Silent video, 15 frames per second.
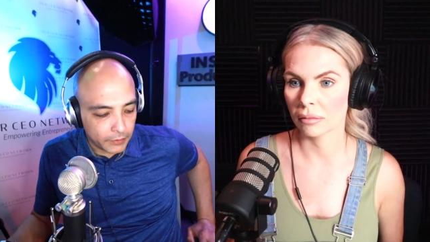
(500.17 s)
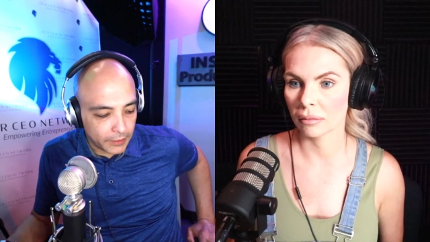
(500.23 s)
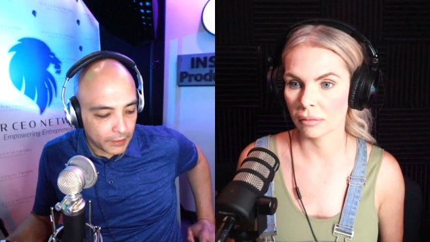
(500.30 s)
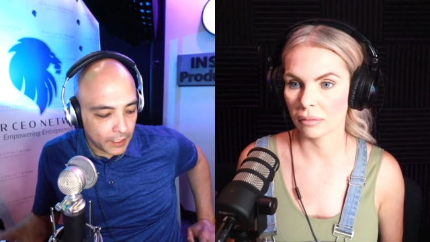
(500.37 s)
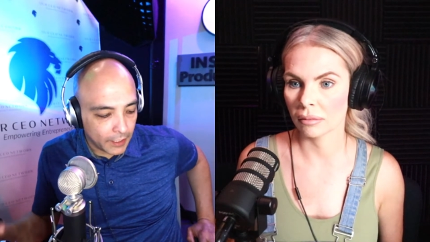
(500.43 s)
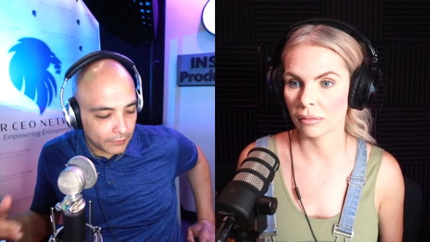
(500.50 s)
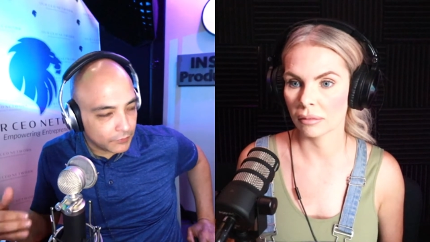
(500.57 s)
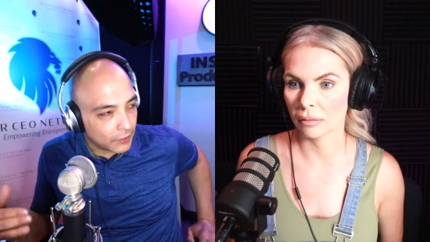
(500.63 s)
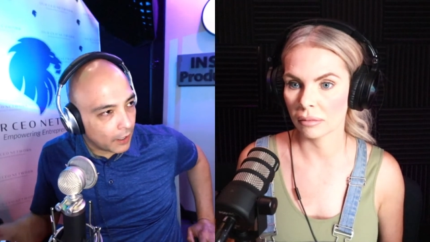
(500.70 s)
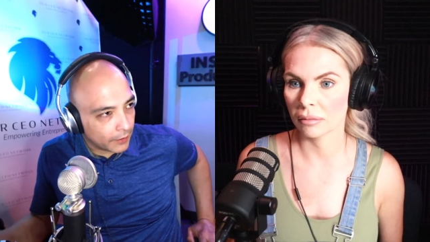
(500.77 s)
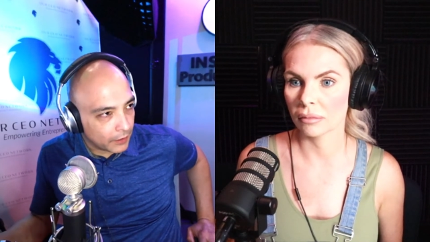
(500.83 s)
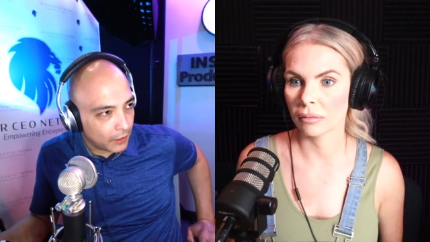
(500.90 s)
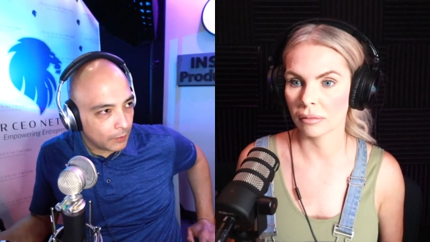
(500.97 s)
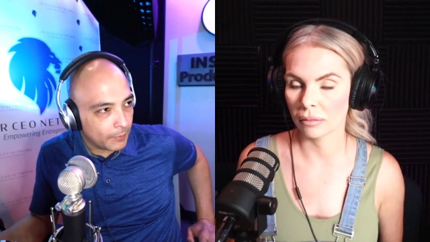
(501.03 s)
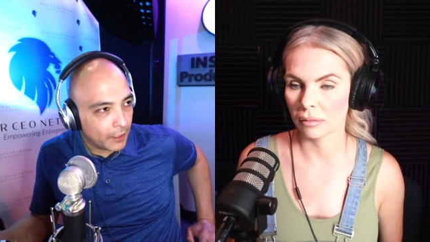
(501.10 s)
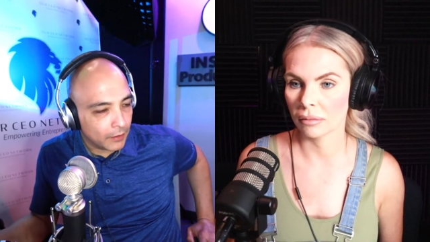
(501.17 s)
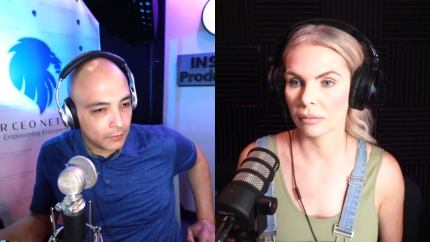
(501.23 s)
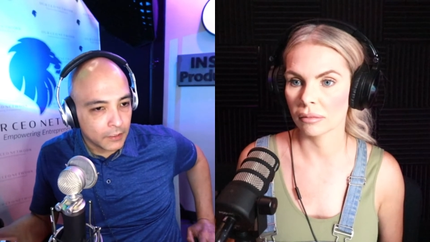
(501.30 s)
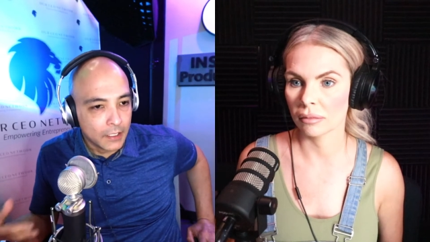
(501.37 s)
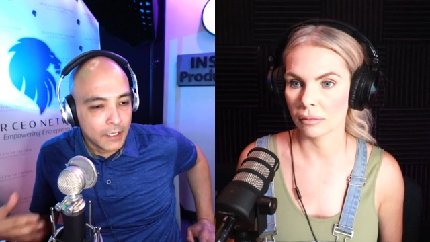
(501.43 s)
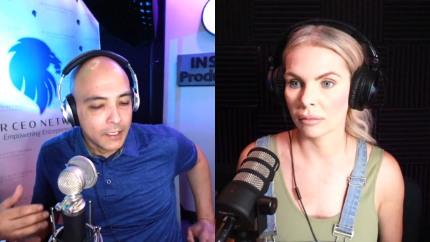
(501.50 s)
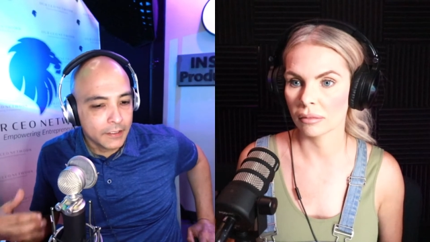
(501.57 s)
Speaker 1: kind of talking about
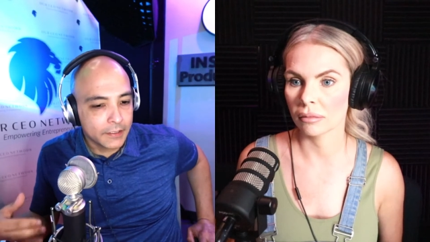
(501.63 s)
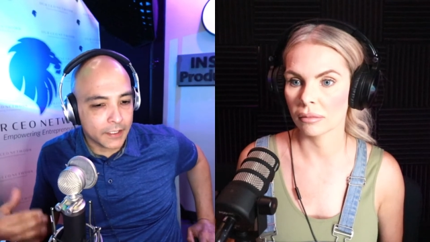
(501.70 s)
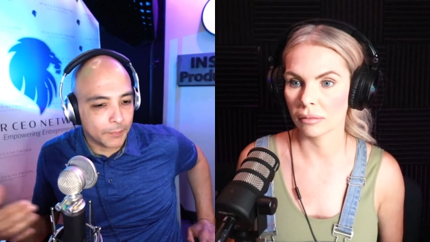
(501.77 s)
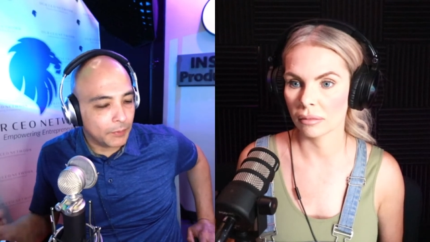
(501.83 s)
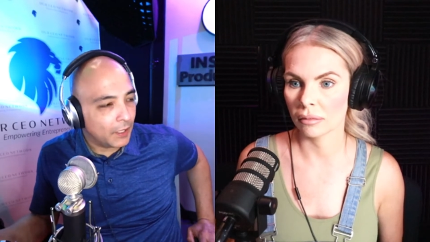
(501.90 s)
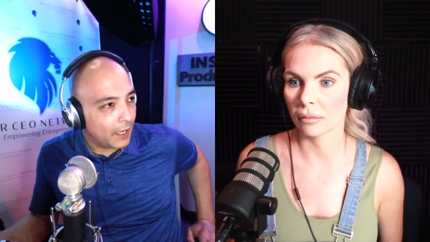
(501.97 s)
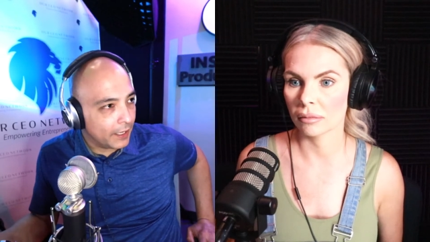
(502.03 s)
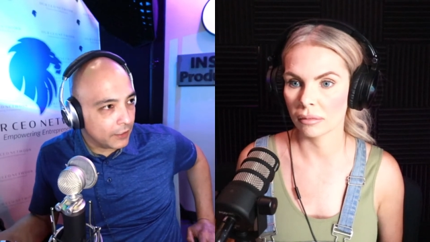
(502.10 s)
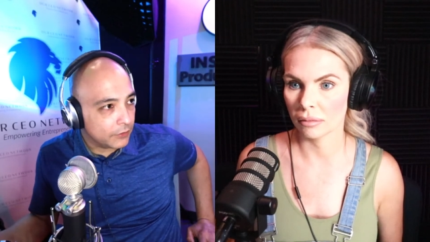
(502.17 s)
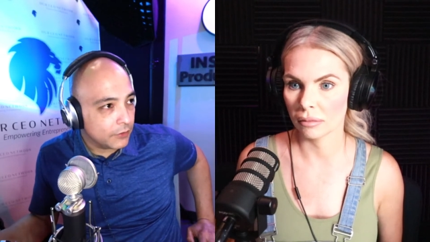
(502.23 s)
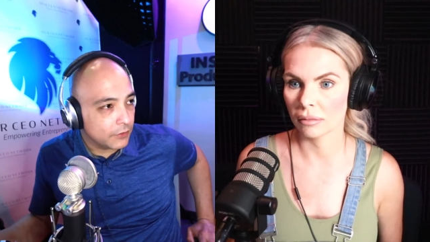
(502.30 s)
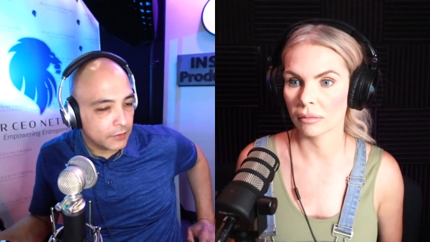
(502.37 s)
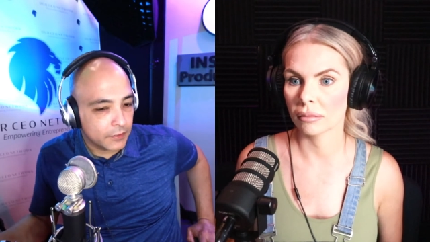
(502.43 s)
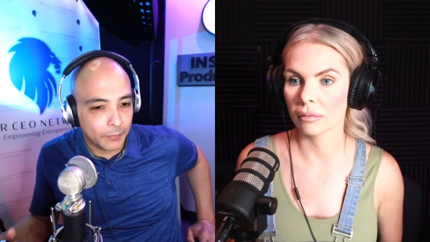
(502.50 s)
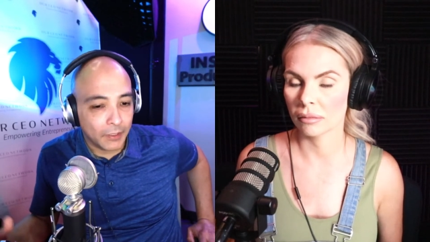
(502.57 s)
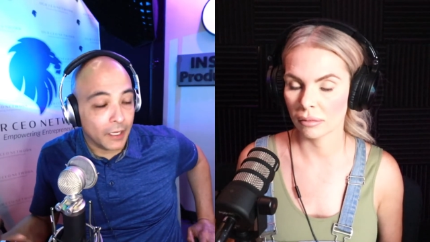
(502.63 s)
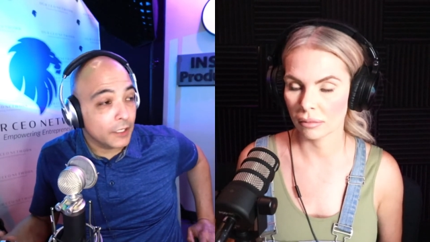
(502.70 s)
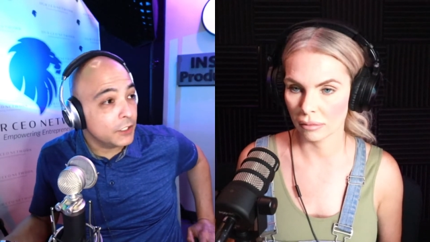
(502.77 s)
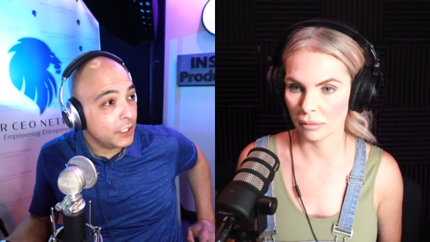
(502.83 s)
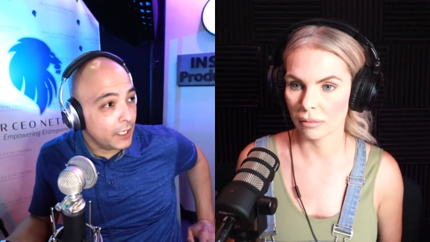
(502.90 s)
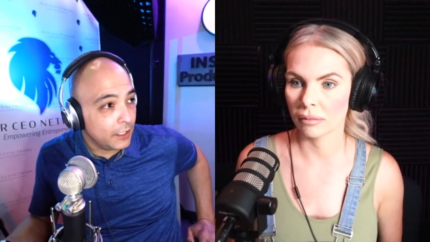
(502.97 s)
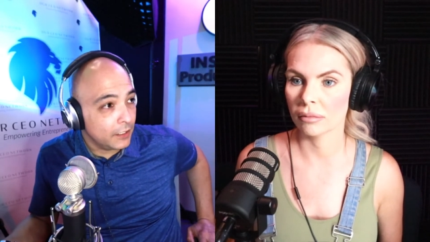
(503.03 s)
supply issues, supply
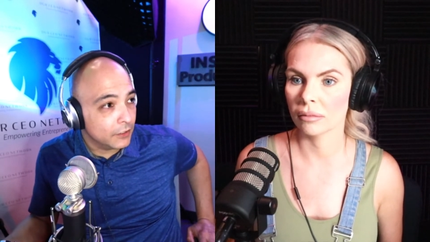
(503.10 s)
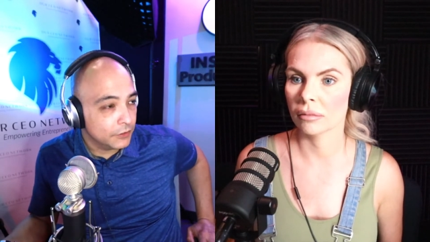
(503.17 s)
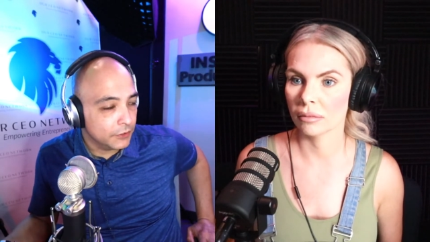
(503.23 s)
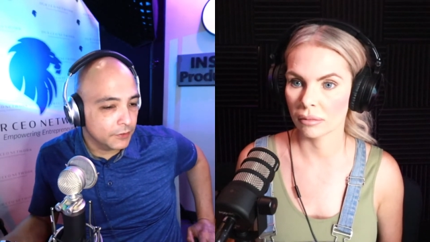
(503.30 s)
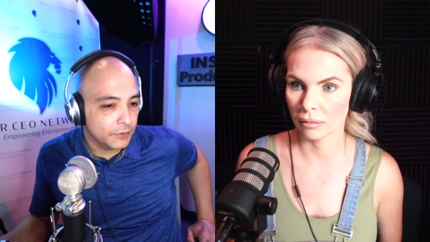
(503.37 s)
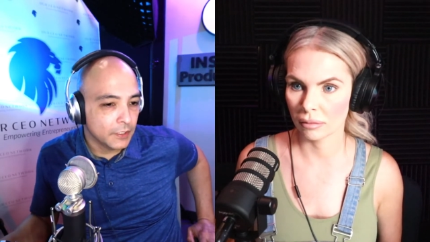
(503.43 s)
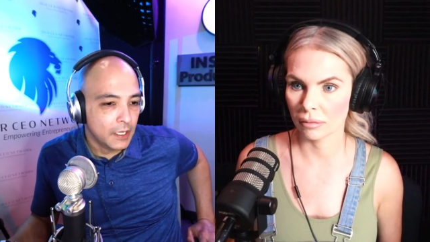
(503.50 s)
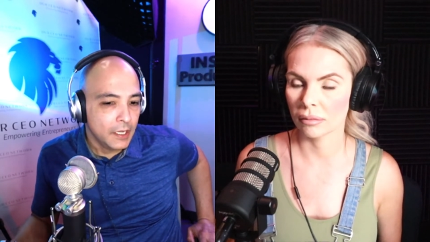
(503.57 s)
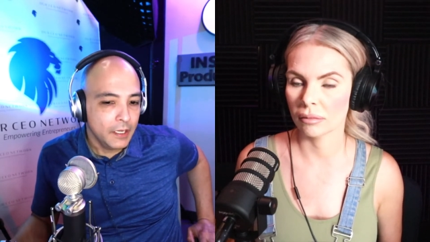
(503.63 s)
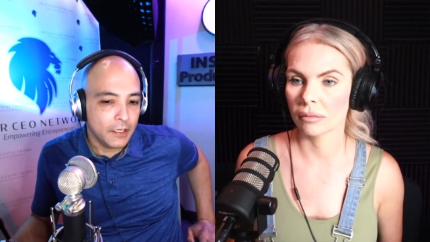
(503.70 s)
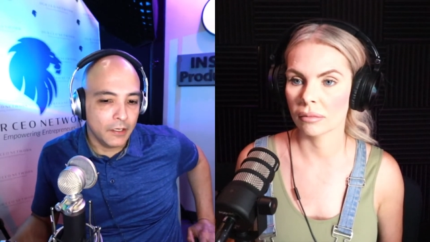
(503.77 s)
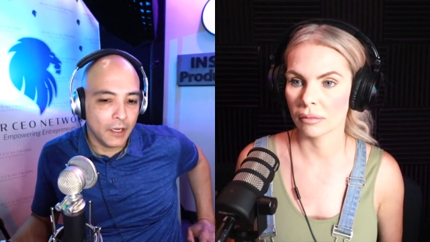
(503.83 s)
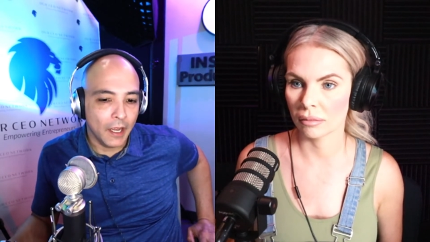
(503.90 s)
chain issues, not